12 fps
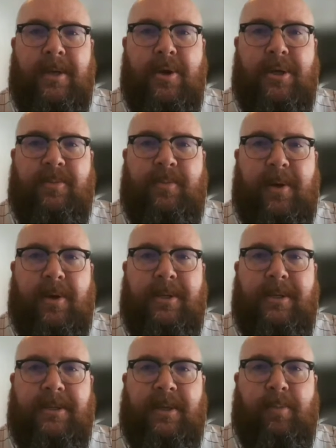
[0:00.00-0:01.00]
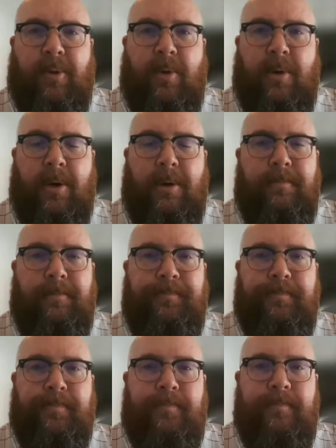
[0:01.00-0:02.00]
experience as a brewer,
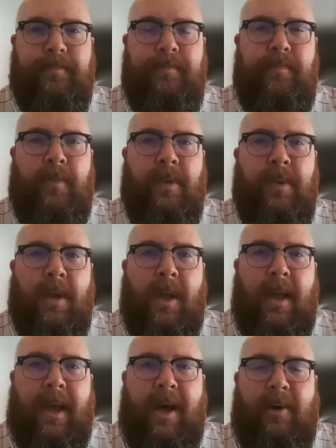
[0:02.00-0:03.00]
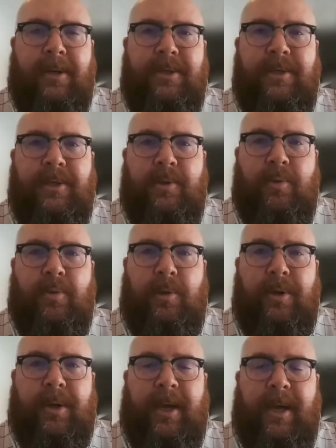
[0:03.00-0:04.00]
how did you
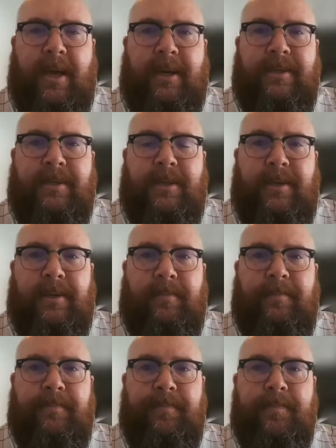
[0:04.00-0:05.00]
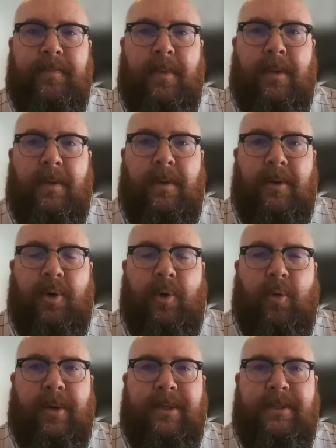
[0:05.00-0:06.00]
look at
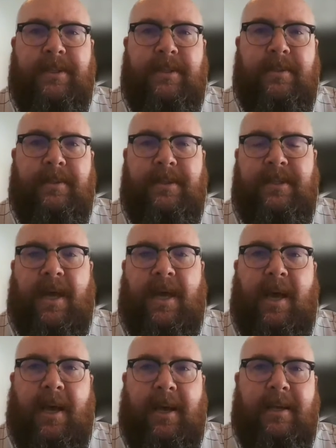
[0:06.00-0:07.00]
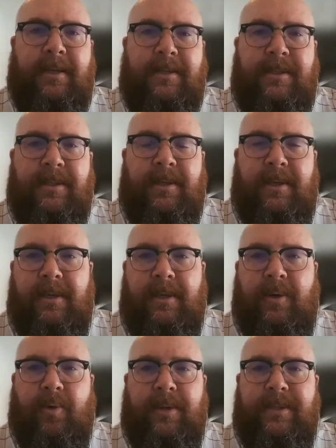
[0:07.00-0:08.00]
grist size,
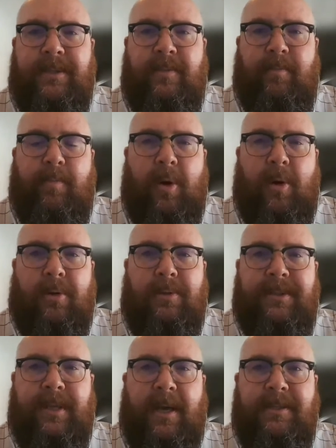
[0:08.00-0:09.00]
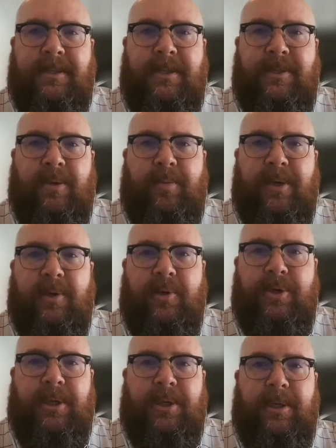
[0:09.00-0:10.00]
grist particle size
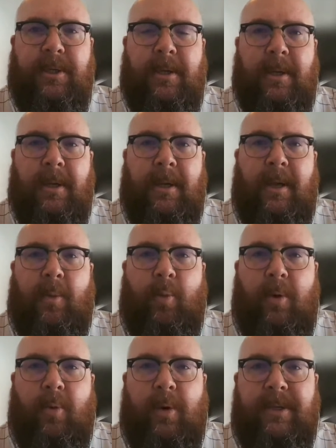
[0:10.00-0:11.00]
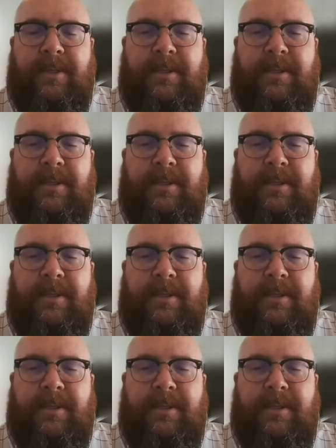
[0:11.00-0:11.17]
distribution? What's